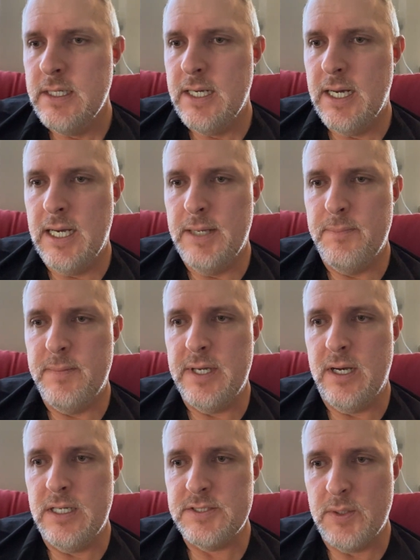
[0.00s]
It
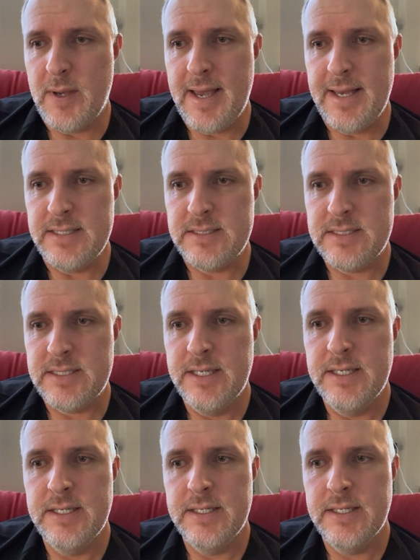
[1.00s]
also has
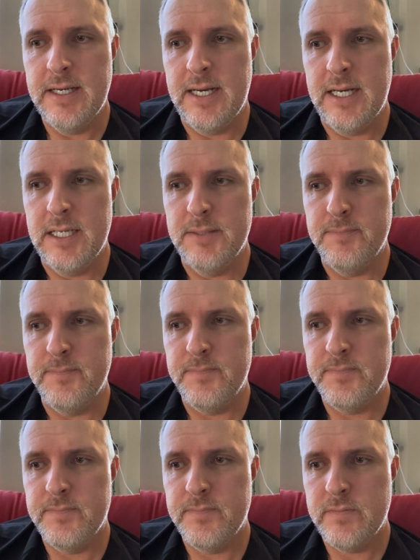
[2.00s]

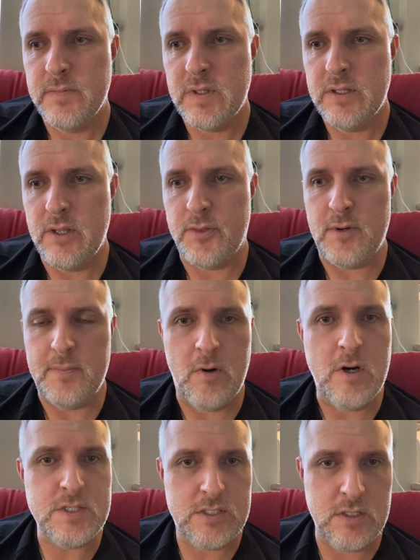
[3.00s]
the 3
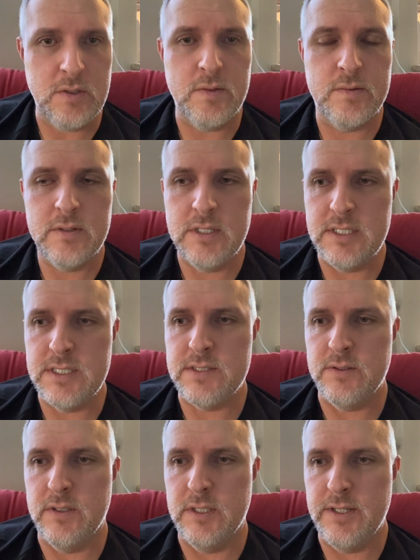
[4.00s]
parts too: the
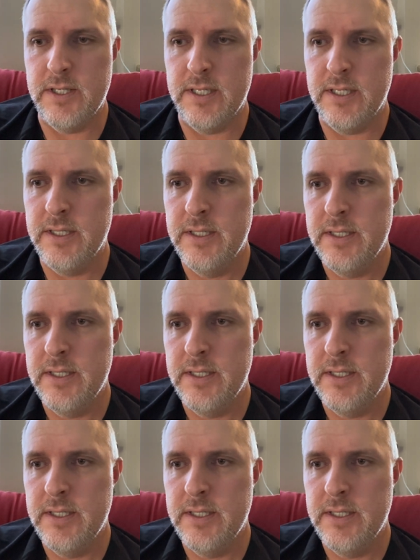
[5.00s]
distal and the